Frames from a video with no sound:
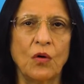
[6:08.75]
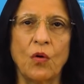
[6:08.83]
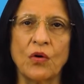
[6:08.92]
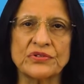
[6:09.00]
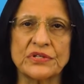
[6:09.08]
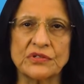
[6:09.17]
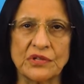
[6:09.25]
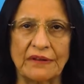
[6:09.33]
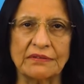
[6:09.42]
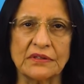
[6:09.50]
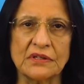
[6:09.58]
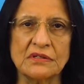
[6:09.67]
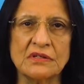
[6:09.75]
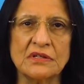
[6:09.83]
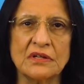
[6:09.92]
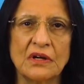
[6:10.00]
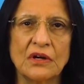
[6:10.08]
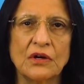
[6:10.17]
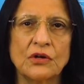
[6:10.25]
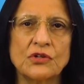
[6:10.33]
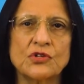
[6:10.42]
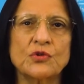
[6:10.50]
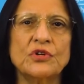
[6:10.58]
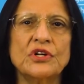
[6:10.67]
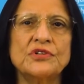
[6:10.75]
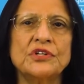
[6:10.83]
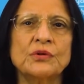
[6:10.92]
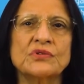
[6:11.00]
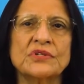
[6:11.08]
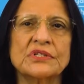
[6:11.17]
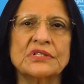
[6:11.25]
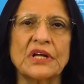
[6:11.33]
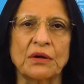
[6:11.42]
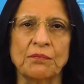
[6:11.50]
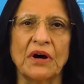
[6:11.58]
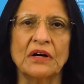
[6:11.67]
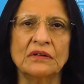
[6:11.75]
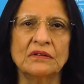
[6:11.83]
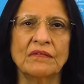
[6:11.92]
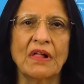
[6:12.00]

or strengthened to reduce stigma